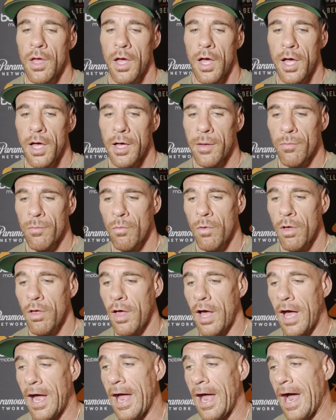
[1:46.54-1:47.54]

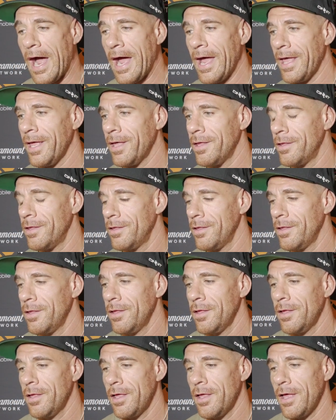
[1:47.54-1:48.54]
Well, I
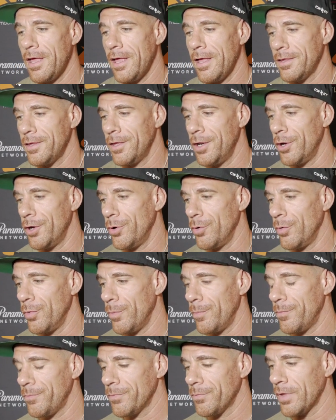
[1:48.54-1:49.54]
you
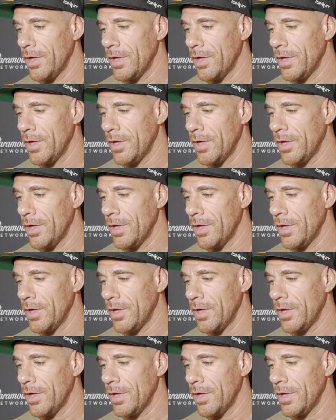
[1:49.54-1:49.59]
know,